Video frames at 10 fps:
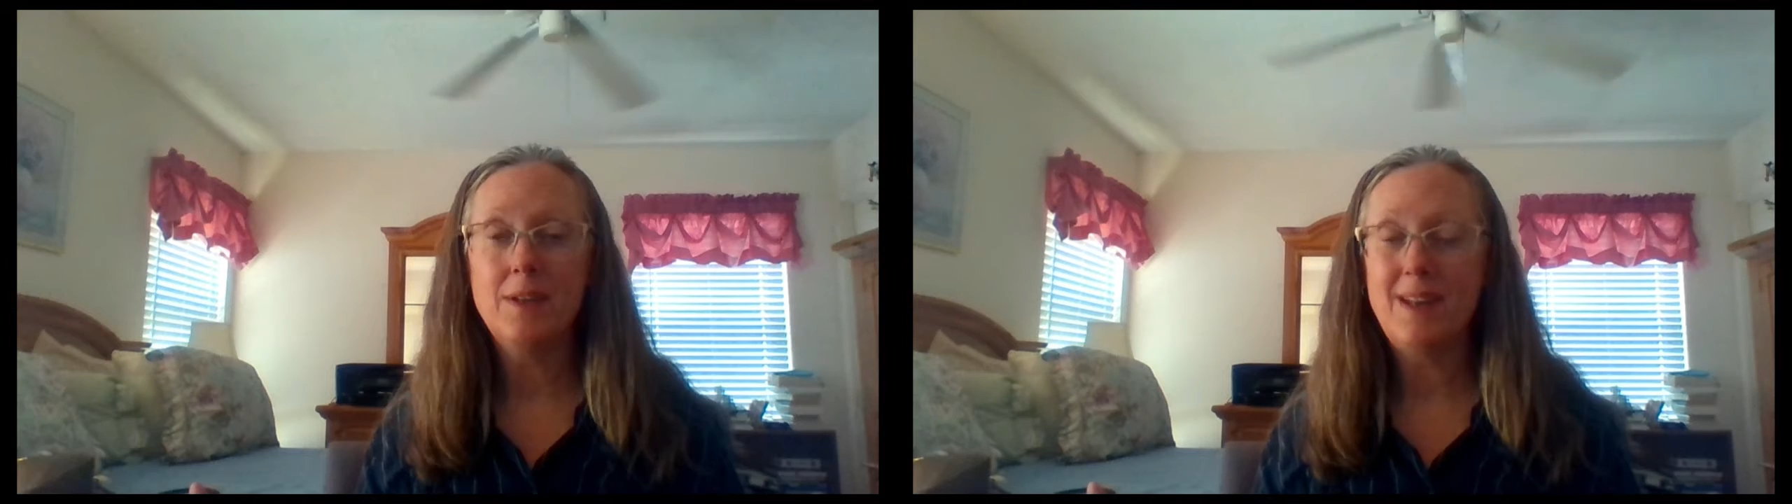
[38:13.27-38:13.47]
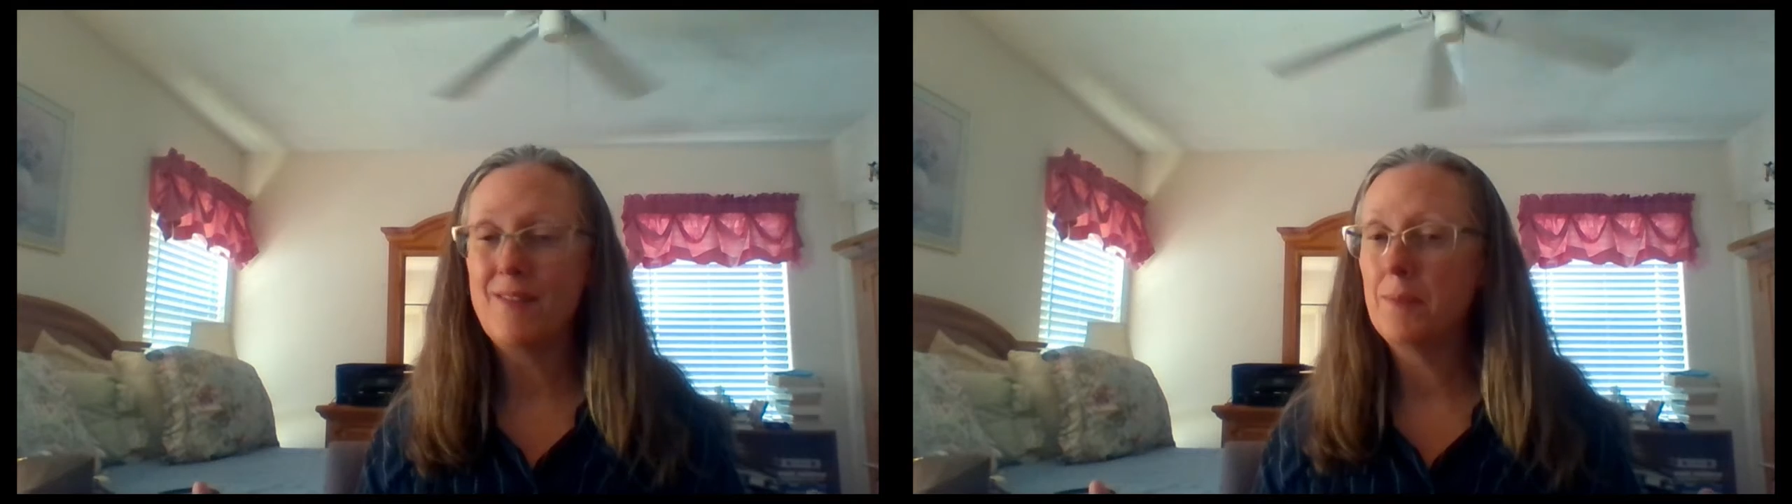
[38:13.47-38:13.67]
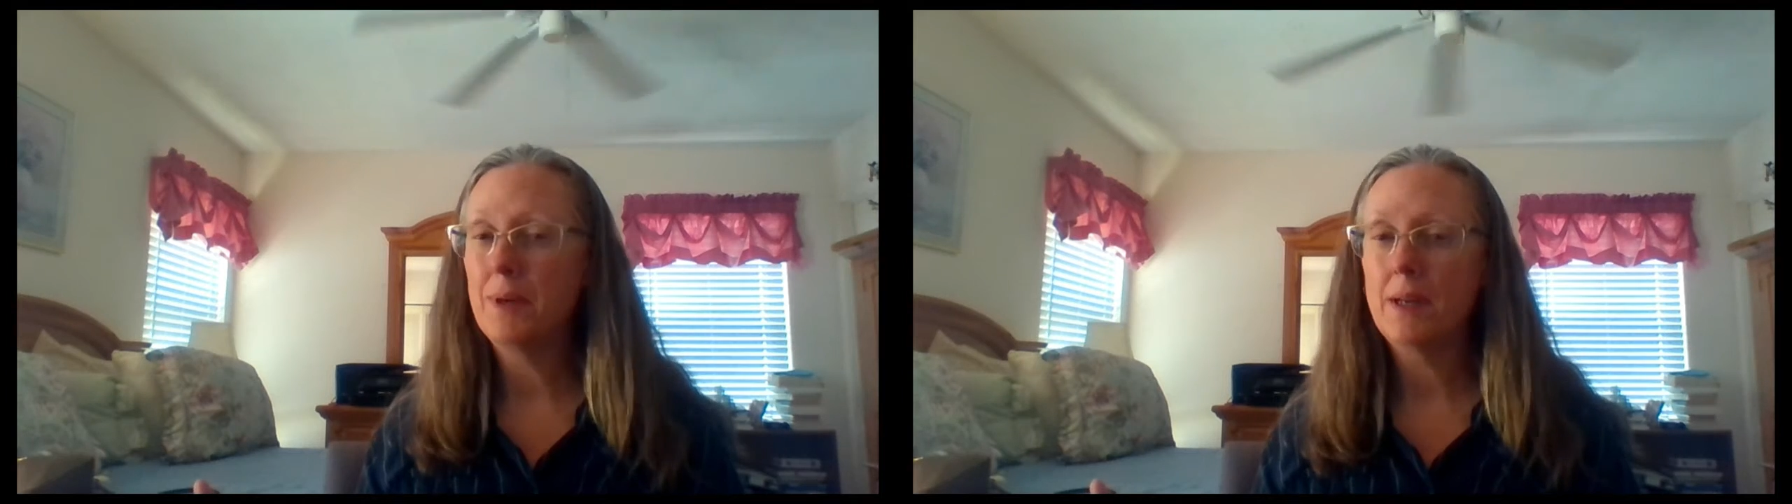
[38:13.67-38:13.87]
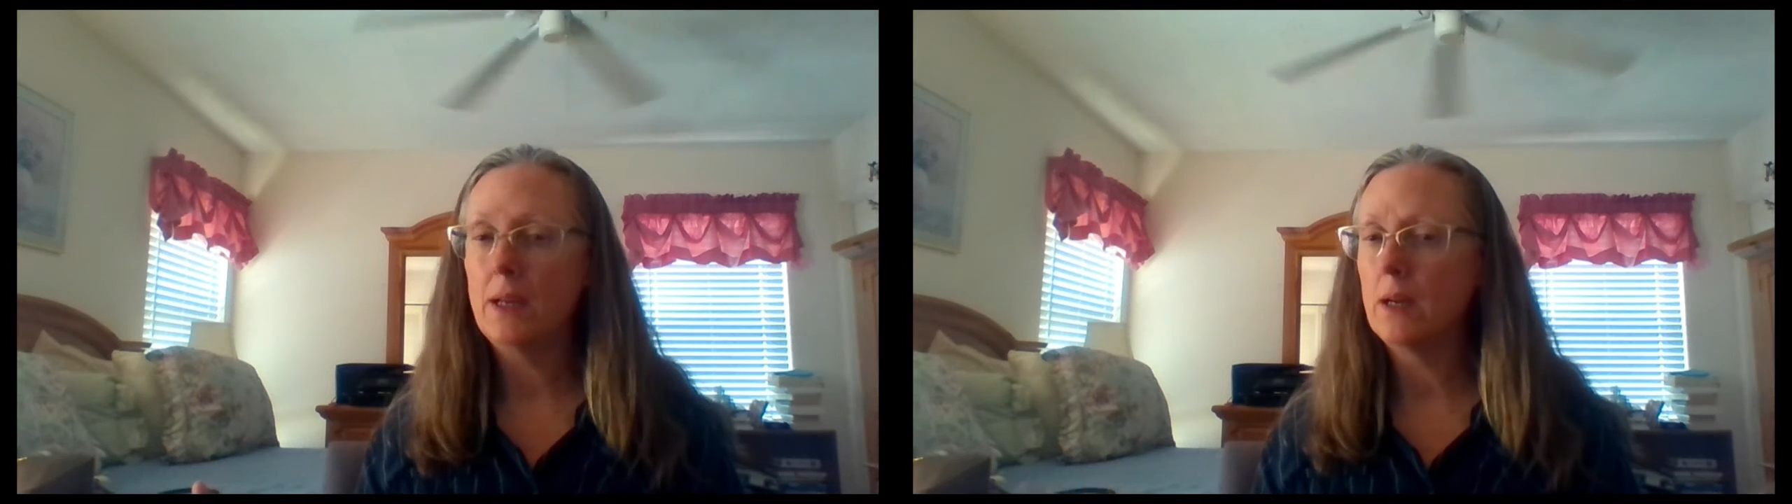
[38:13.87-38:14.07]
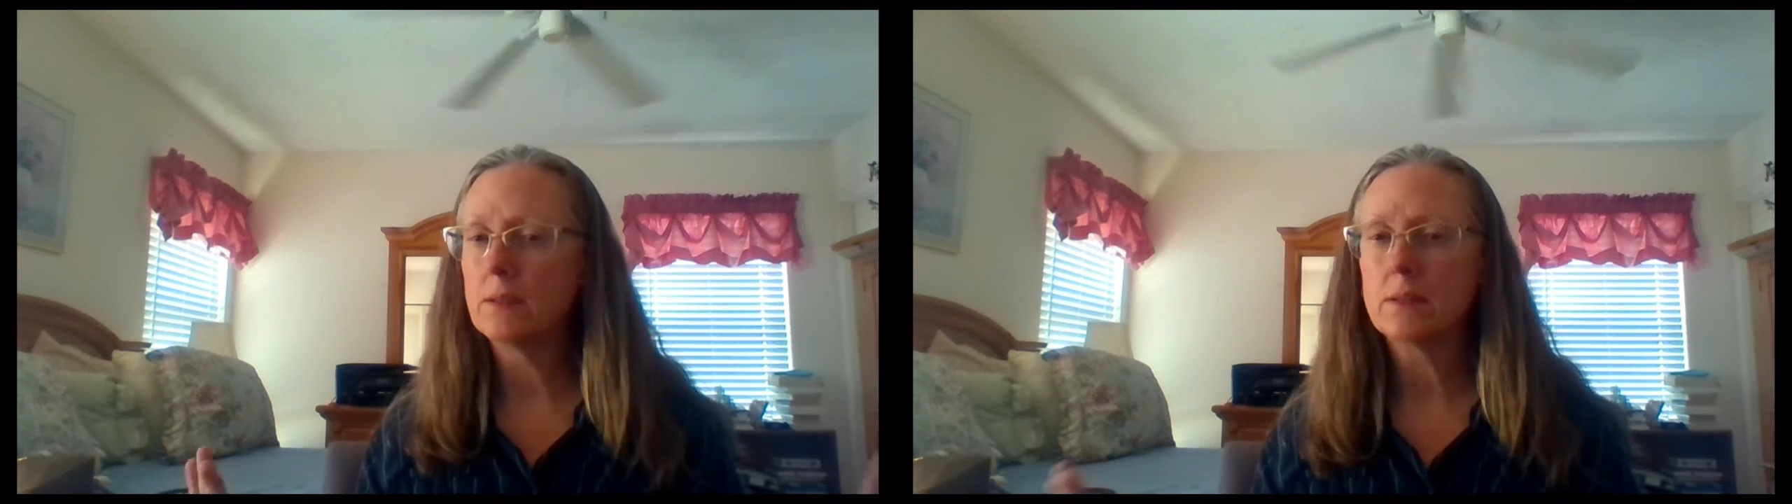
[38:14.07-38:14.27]
than everybody
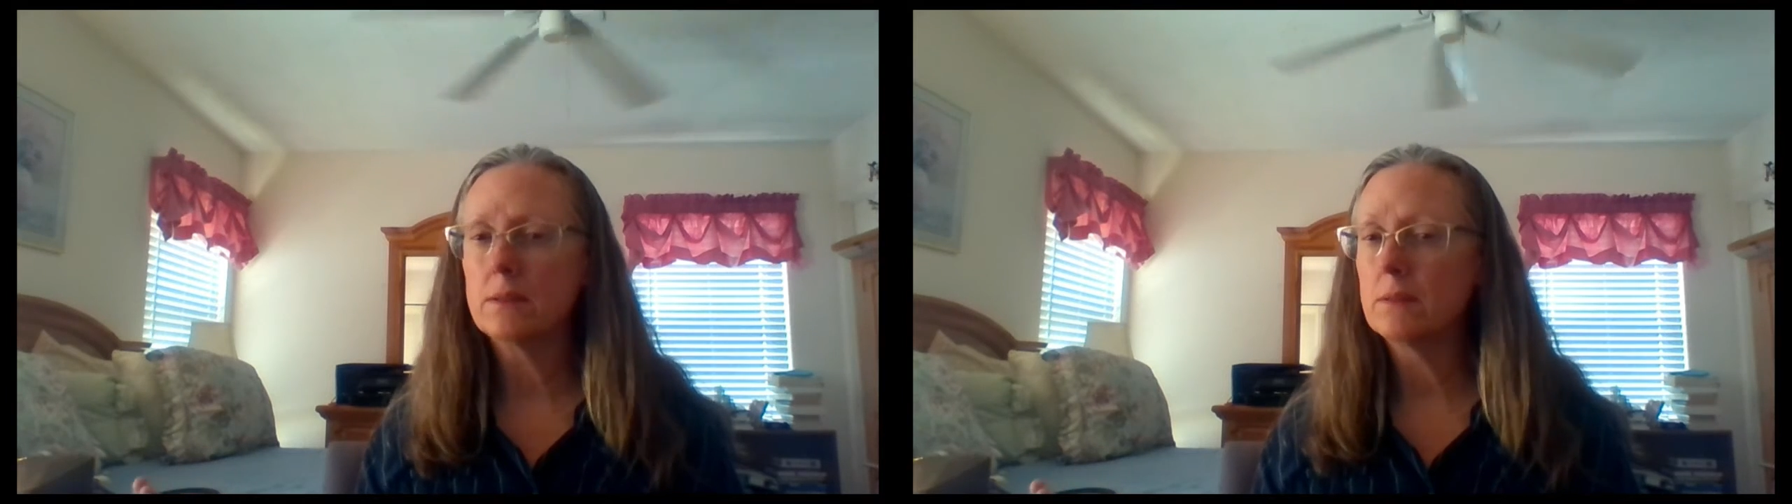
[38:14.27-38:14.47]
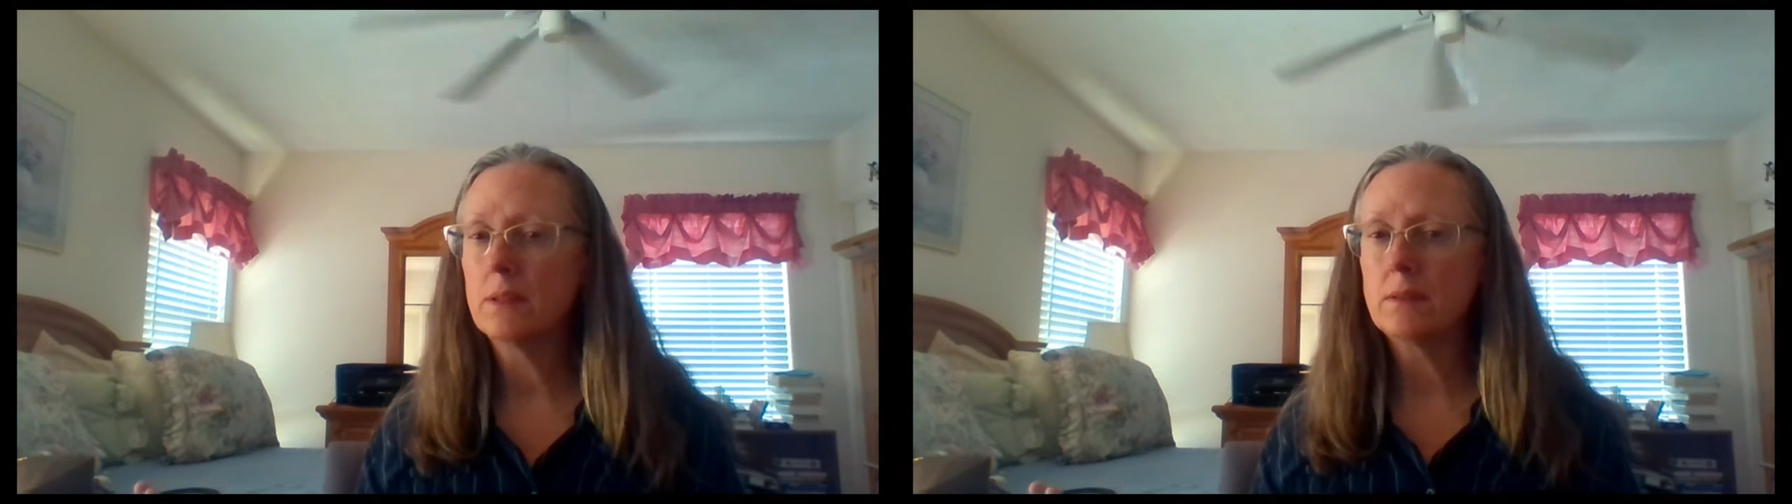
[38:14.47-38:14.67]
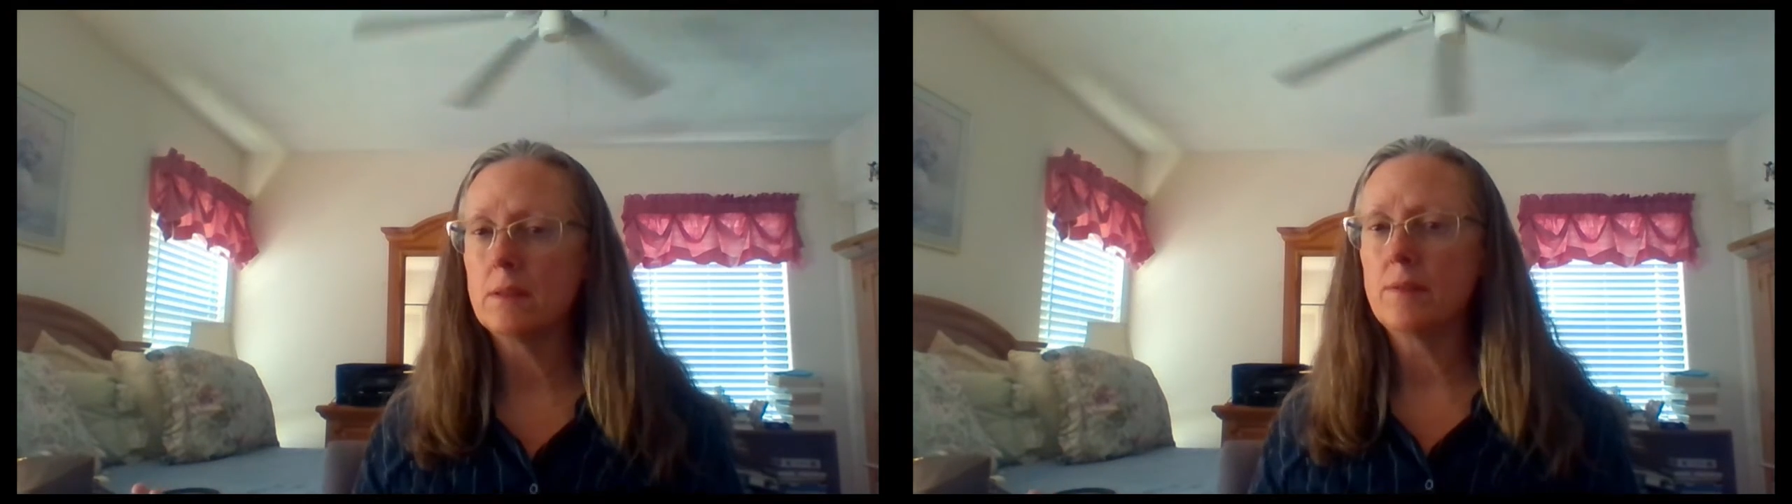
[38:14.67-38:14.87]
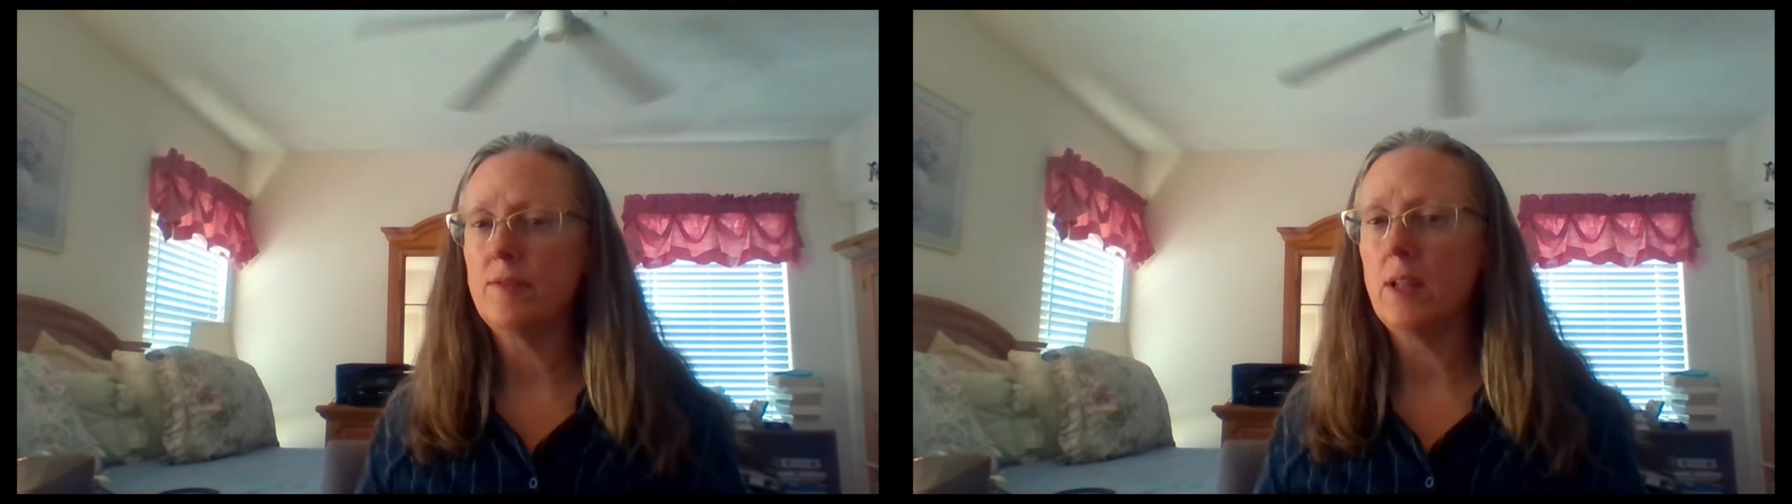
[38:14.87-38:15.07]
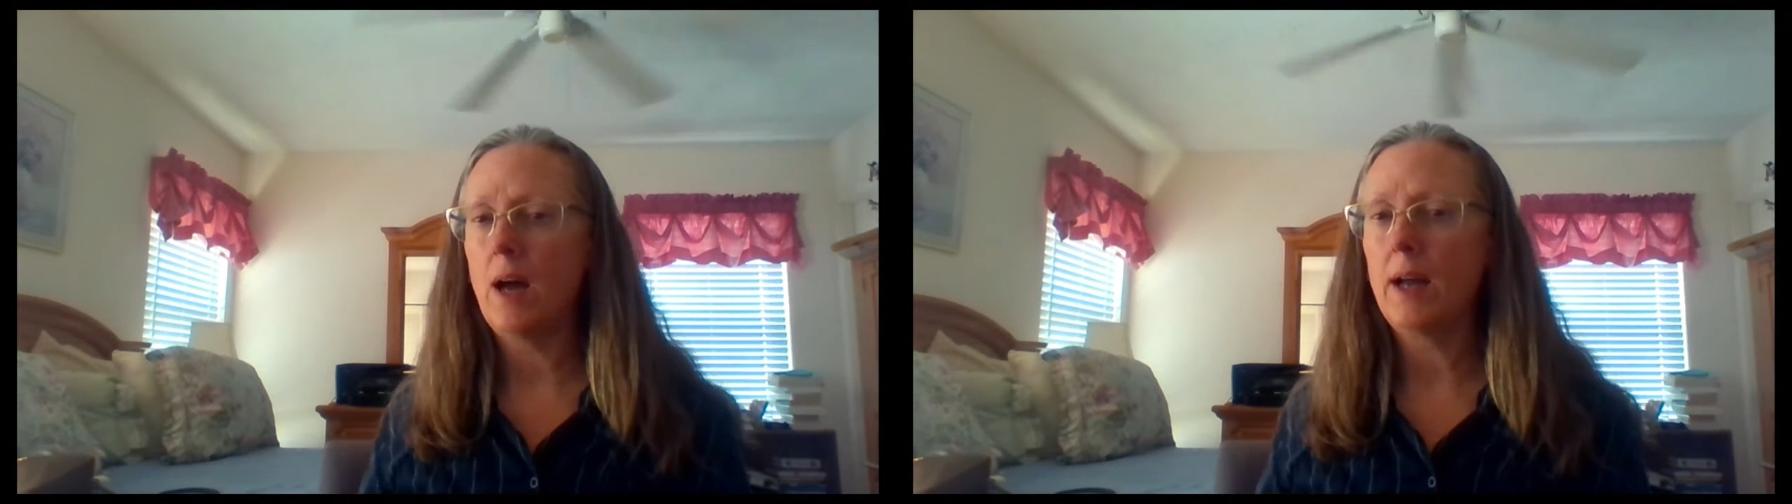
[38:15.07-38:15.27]
else doesn't
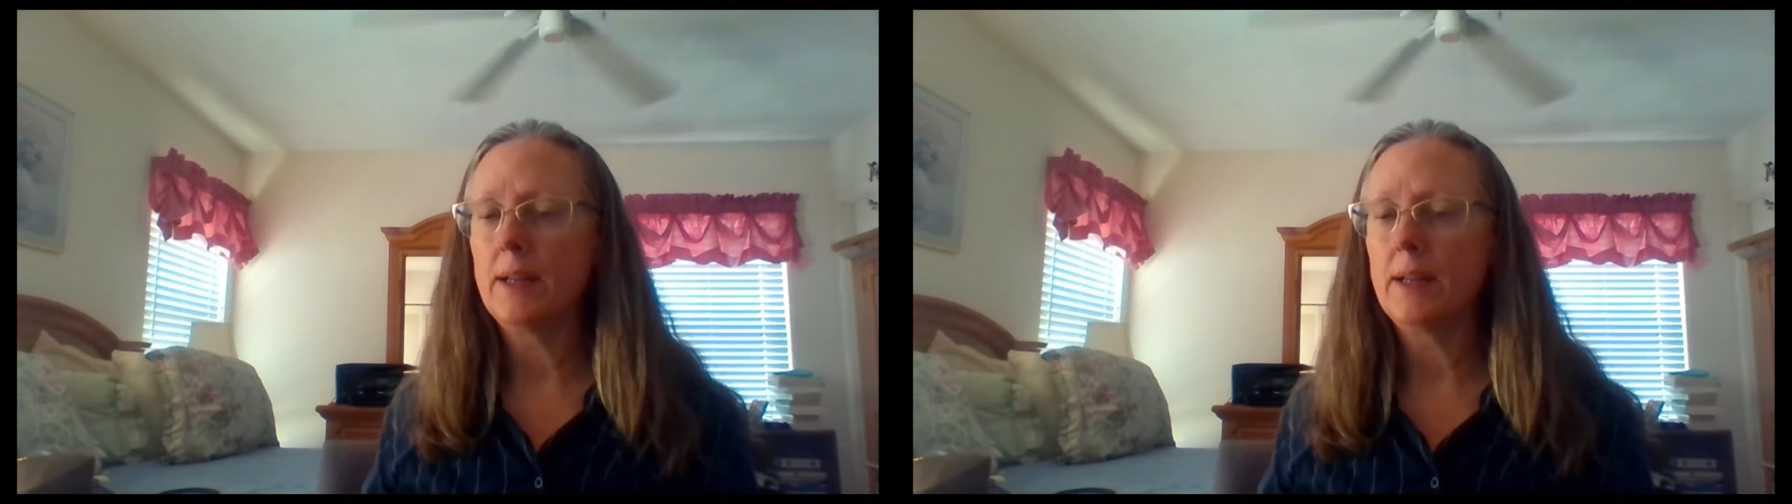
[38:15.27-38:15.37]
fly.